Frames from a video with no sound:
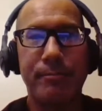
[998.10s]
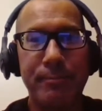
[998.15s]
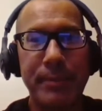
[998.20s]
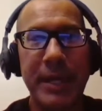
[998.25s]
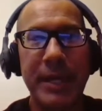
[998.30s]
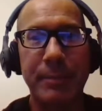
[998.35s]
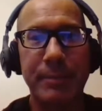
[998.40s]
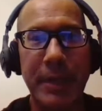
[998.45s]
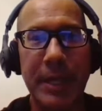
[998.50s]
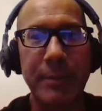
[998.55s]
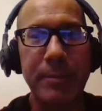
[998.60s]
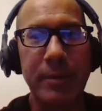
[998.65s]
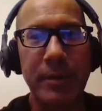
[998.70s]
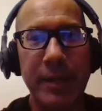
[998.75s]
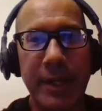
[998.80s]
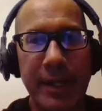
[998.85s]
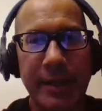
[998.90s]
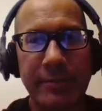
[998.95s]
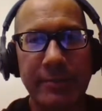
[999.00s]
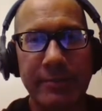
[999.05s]
big people,
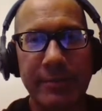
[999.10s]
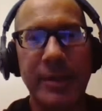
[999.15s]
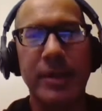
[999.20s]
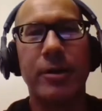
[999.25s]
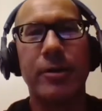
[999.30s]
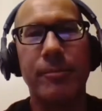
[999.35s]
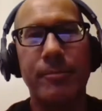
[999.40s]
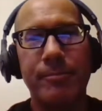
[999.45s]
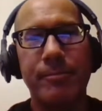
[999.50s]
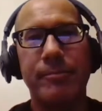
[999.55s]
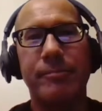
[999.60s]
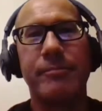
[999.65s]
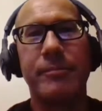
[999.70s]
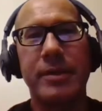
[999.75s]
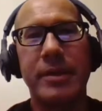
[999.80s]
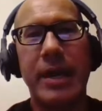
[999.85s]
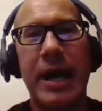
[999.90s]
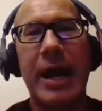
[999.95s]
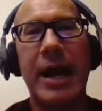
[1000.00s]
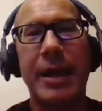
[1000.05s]
like, you know,
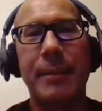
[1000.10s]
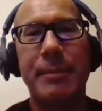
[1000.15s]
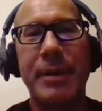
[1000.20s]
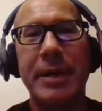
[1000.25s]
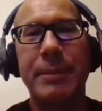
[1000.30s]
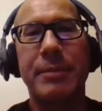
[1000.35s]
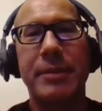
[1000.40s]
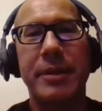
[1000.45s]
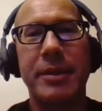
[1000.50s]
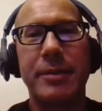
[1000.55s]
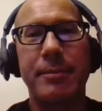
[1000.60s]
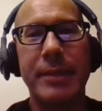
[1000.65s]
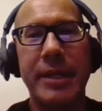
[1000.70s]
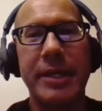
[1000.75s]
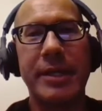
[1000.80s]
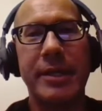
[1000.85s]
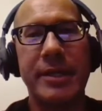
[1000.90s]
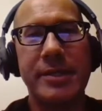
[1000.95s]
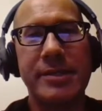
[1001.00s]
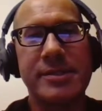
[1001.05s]
high people in the
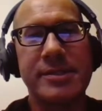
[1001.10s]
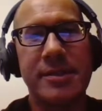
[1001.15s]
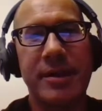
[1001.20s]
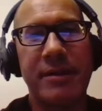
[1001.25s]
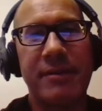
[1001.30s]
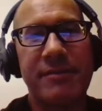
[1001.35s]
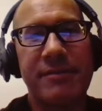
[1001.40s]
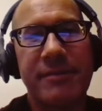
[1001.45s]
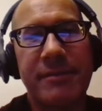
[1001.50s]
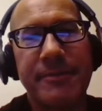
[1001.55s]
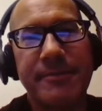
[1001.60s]
media and stuff.